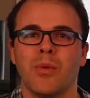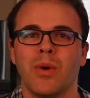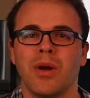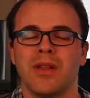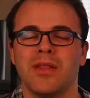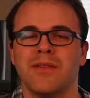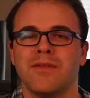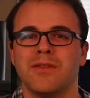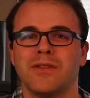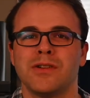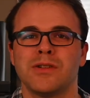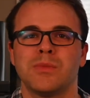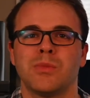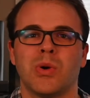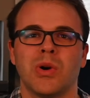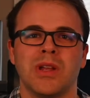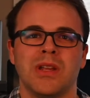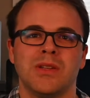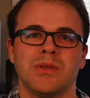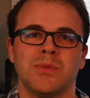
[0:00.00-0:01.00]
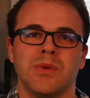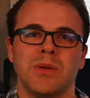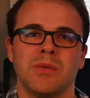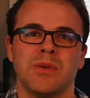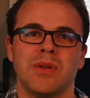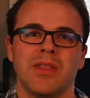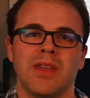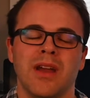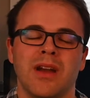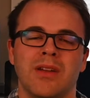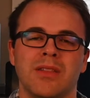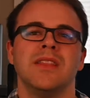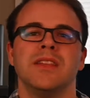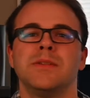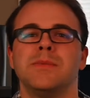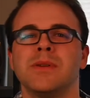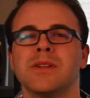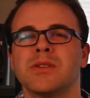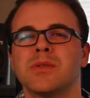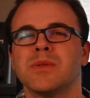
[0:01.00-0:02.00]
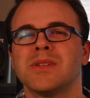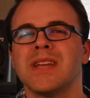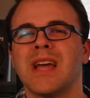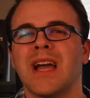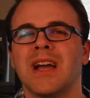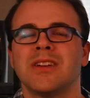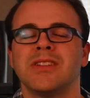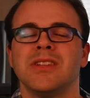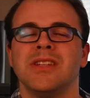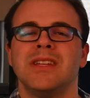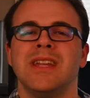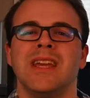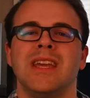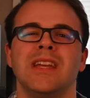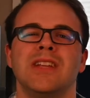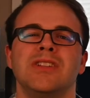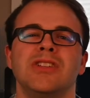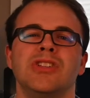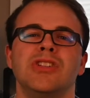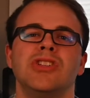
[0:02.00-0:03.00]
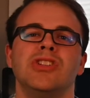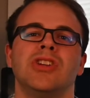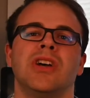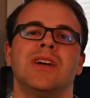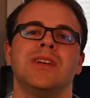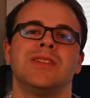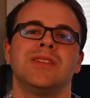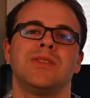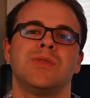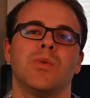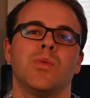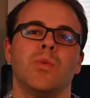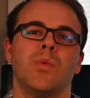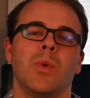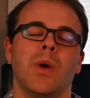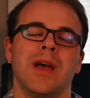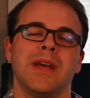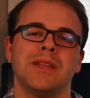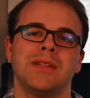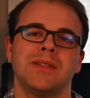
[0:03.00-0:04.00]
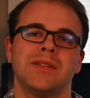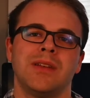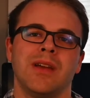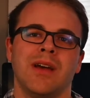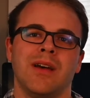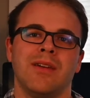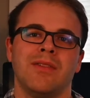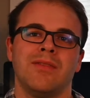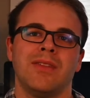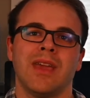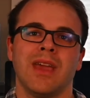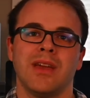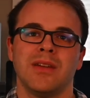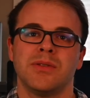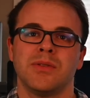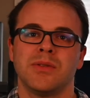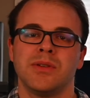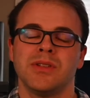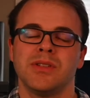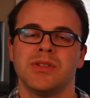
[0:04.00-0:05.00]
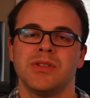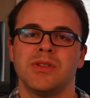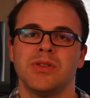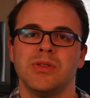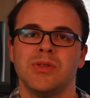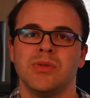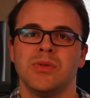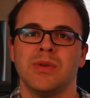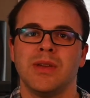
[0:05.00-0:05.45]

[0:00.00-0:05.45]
one of the first mornings we were there. This picture was actually taken just west of the entrance to